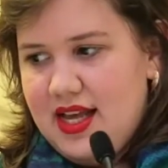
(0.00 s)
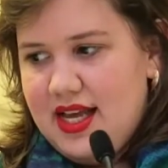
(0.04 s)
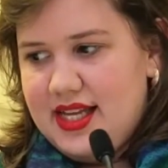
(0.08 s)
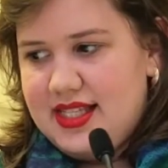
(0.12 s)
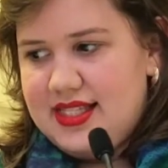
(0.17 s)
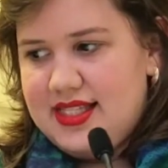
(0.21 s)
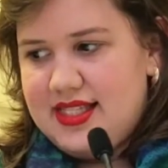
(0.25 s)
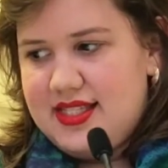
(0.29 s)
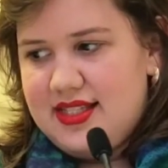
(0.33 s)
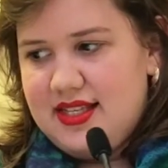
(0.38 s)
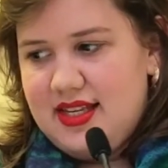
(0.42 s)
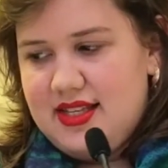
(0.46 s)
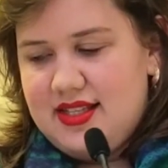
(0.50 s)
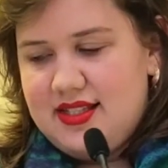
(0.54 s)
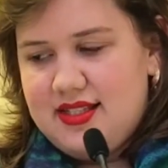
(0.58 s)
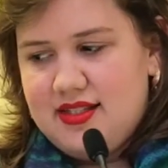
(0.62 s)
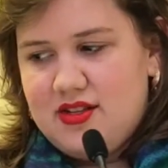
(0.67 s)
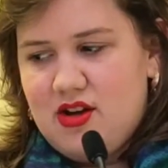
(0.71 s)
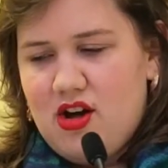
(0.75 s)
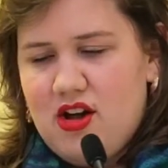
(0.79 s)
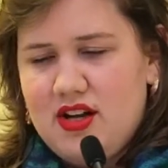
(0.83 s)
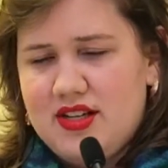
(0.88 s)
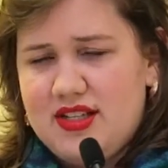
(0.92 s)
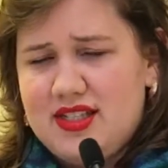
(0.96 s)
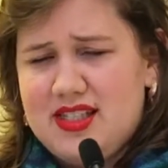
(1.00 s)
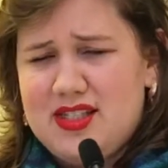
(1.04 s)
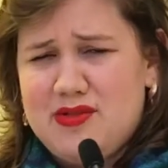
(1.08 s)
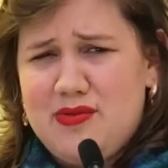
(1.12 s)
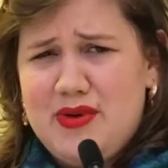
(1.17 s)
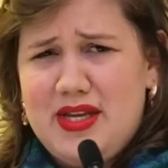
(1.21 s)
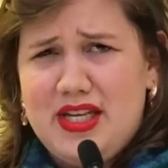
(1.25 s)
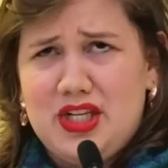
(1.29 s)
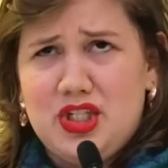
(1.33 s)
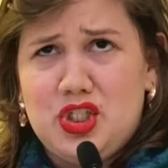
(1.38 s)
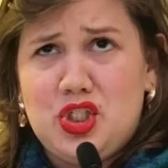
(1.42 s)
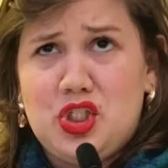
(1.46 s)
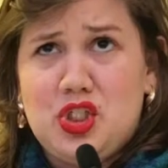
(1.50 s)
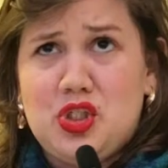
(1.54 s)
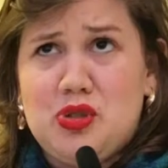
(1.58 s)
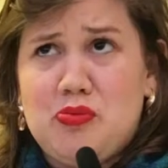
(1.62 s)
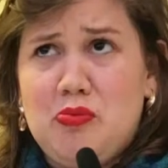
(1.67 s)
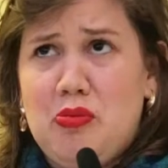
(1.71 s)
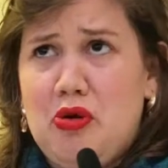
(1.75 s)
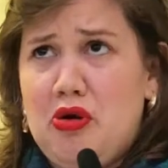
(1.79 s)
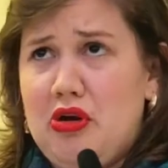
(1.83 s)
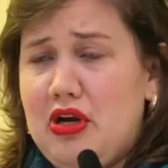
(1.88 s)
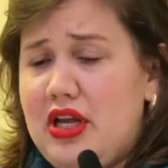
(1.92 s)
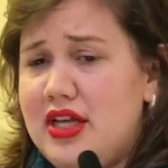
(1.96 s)
it's called a Swedish
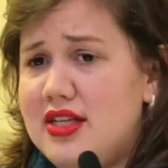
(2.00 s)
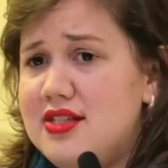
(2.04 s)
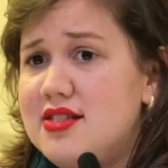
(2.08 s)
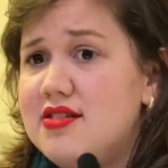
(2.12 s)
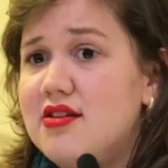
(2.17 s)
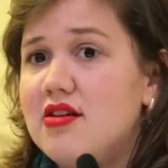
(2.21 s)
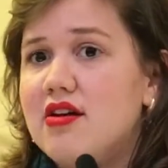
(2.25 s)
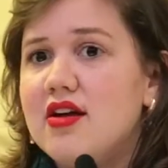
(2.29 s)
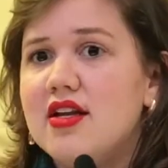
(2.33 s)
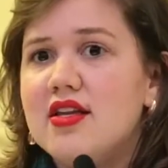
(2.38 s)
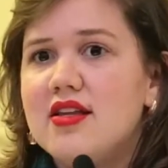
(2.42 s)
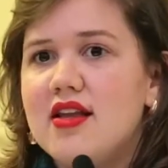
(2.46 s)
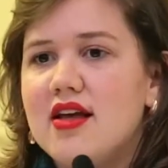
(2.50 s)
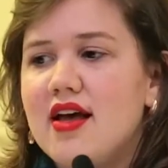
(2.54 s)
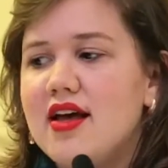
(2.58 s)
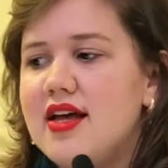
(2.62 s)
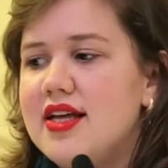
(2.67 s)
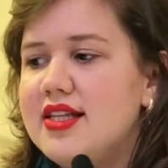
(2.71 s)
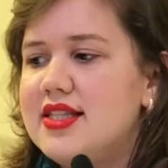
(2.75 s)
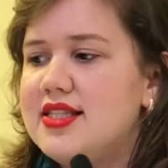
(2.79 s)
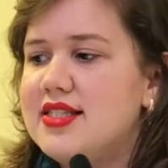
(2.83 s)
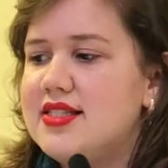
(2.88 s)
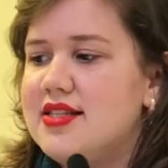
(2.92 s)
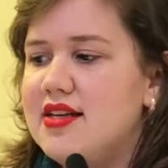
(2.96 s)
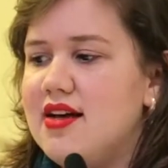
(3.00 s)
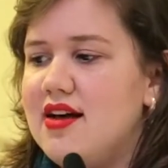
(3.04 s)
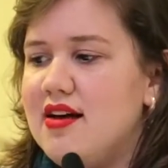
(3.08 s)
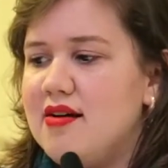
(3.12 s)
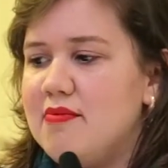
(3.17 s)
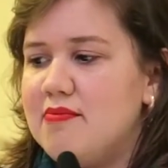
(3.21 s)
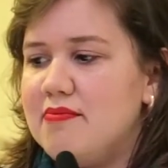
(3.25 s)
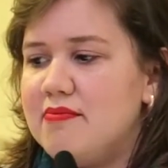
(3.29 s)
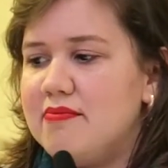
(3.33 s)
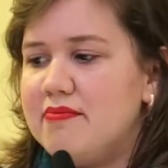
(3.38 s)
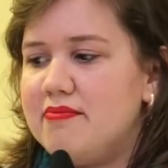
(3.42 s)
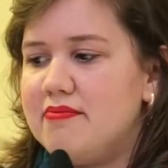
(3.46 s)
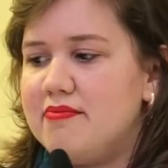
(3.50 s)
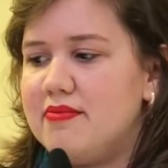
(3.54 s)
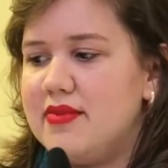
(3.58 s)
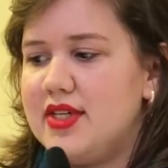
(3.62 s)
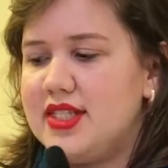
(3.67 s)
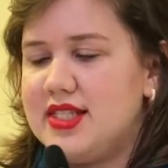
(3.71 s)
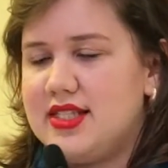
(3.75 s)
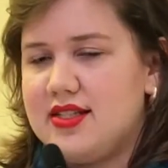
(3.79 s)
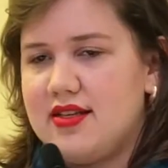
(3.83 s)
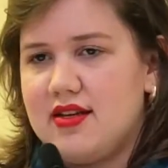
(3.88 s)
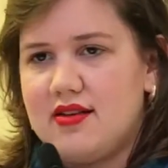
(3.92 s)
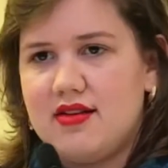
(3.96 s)
smörgåstårta.
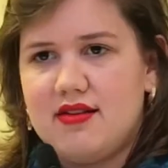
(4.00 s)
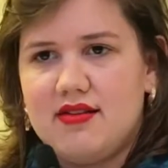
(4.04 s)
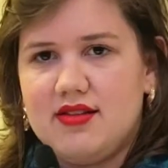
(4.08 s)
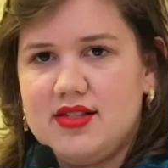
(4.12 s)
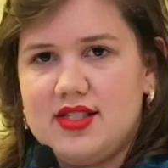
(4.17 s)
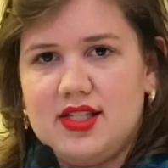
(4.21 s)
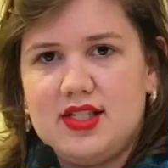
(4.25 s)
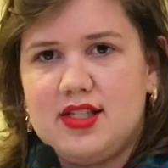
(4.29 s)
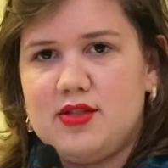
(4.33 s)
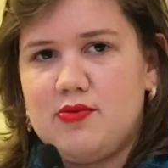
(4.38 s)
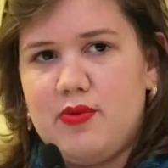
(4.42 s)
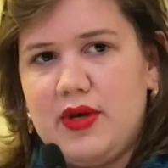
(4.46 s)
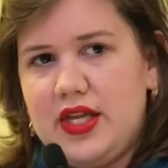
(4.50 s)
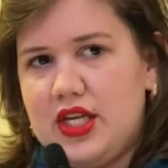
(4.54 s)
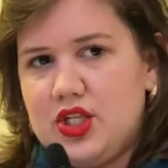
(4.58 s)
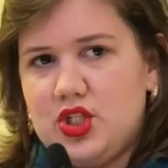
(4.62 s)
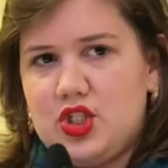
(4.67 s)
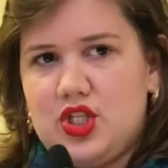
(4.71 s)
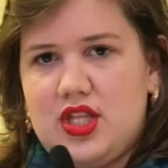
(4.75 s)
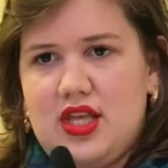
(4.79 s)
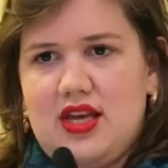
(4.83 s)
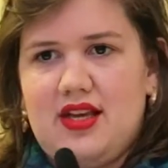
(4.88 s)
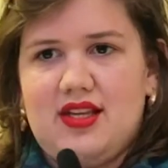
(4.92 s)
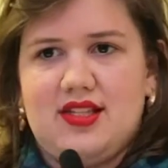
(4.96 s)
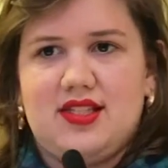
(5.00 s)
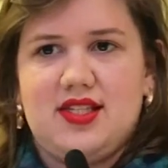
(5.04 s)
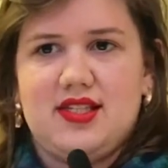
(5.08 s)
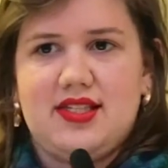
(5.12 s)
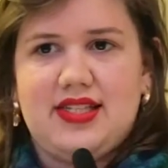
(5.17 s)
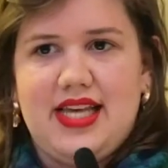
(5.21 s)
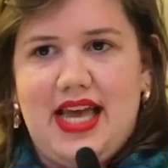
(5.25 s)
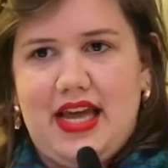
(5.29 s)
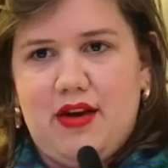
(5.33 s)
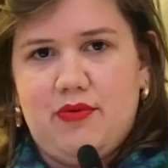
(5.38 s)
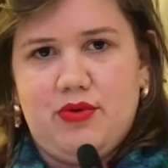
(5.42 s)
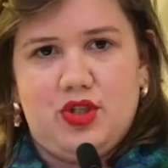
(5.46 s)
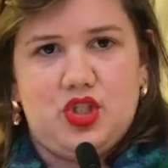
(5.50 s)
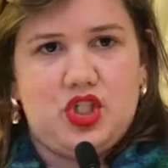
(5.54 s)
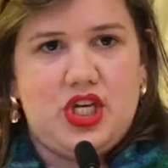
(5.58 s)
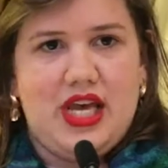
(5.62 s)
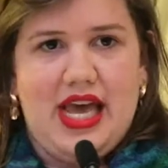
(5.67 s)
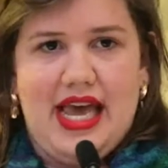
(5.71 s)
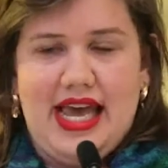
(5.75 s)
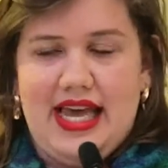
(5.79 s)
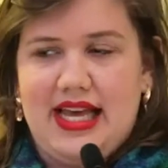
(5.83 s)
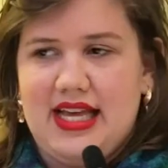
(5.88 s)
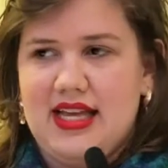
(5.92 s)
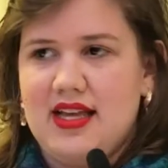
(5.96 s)
It's a Swedish thing. It's a sandwich
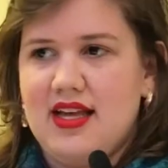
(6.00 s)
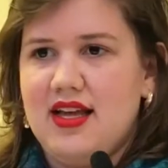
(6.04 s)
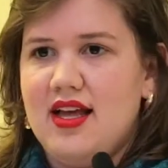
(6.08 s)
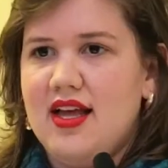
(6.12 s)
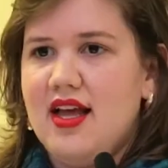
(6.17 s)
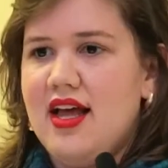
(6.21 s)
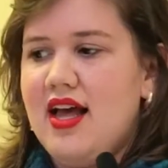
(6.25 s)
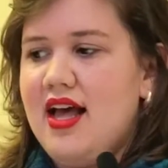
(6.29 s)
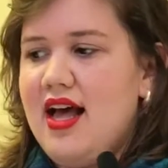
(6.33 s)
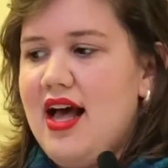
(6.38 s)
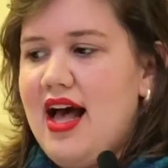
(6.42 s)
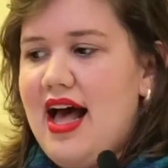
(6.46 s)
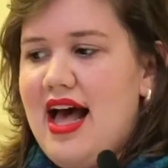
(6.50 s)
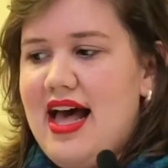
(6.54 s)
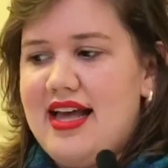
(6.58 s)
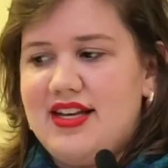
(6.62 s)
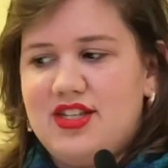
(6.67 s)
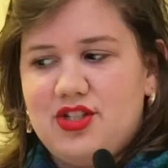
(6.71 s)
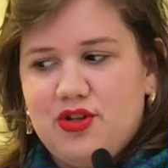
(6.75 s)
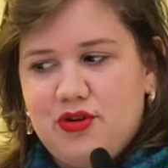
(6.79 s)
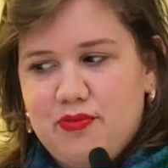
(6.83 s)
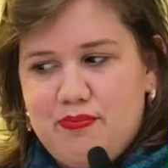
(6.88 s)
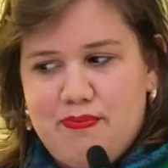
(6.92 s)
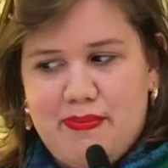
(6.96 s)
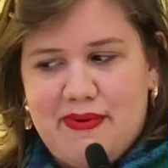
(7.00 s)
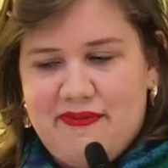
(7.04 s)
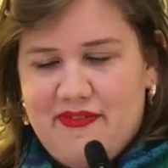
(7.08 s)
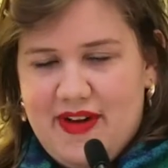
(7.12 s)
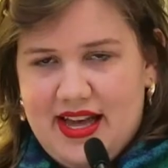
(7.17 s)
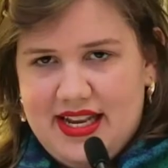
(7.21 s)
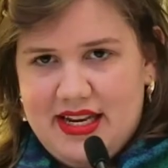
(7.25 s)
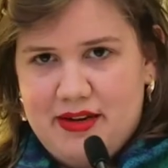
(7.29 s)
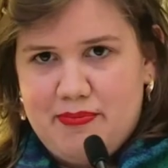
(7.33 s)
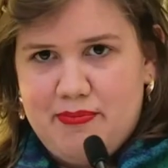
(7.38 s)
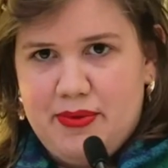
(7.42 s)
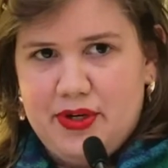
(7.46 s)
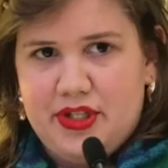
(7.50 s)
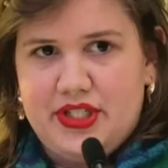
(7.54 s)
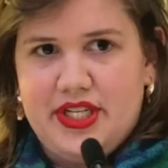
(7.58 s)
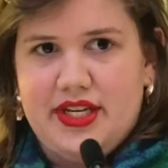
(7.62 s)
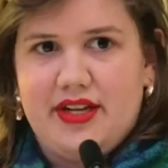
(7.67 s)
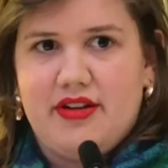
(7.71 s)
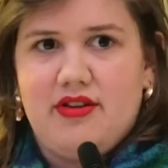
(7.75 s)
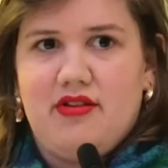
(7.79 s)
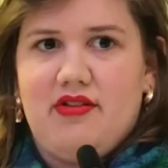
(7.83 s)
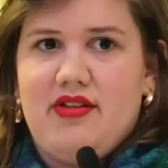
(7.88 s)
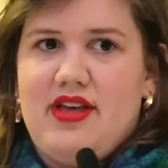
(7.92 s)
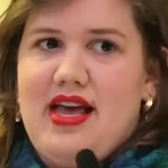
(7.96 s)
cake. I don't find it
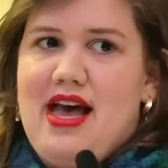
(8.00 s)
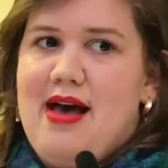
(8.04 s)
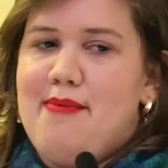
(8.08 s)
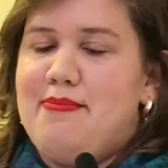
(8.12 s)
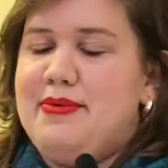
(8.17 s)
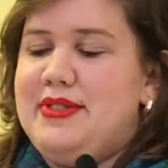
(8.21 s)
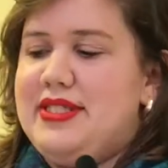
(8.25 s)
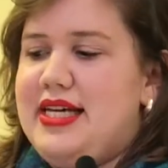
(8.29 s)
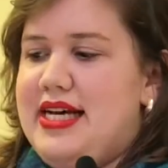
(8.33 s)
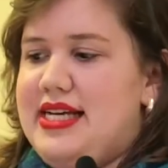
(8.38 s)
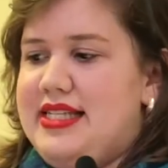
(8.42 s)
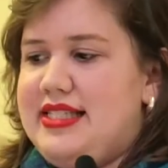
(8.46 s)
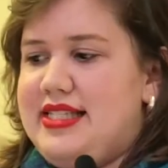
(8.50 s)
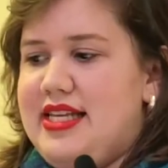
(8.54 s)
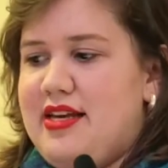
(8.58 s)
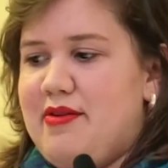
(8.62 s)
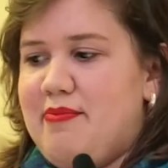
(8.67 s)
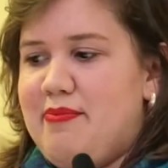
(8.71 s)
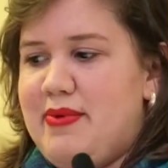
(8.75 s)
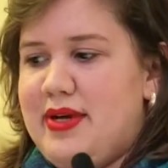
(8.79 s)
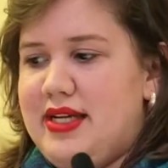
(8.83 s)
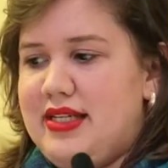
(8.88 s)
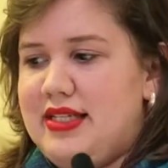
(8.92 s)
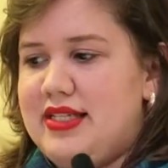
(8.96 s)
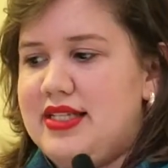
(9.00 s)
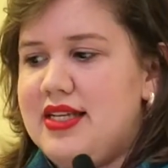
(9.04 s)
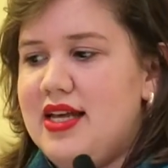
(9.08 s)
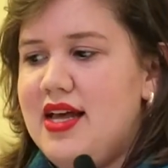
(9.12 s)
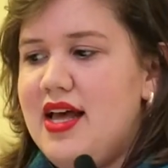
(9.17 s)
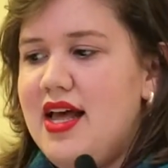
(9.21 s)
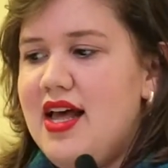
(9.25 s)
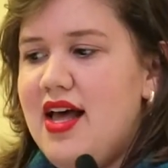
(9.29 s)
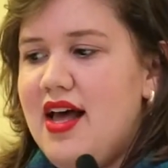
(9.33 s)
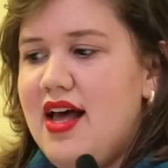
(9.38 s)
particularly appetizing, but